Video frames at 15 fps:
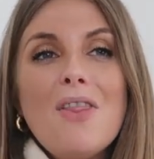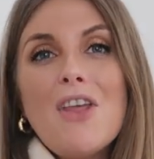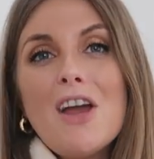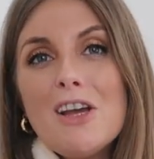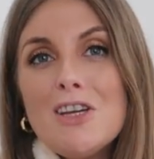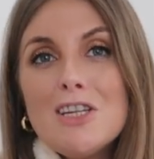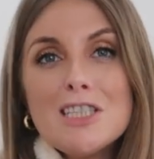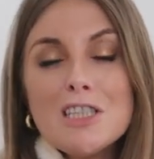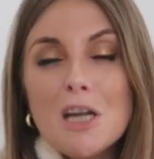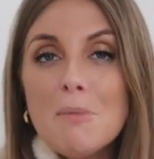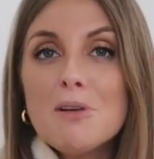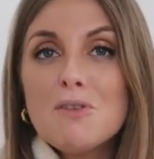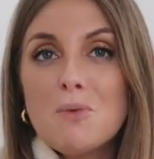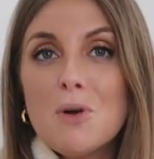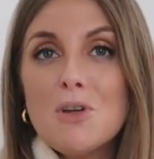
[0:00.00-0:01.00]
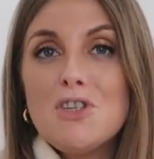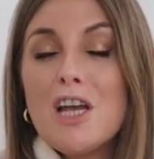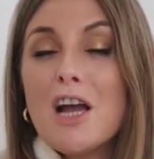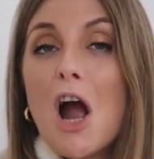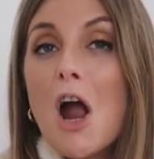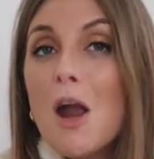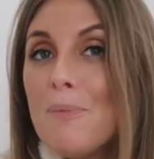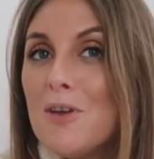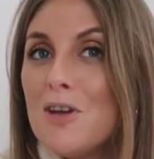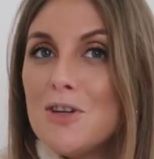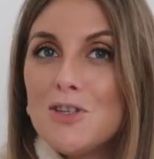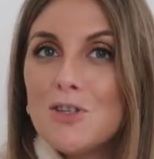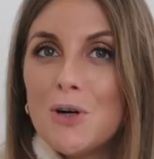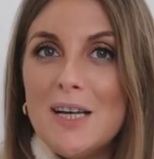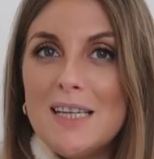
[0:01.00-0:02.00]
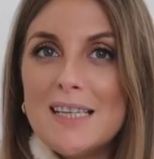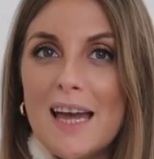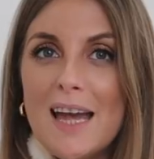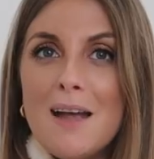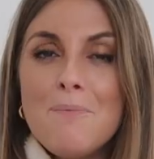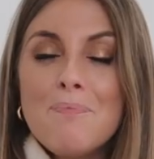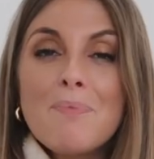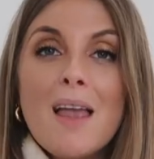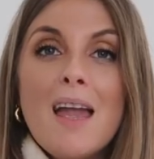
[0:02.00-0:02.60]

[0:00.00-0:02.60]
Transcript: Thank you so much for watching. I hope that you enjoyed it.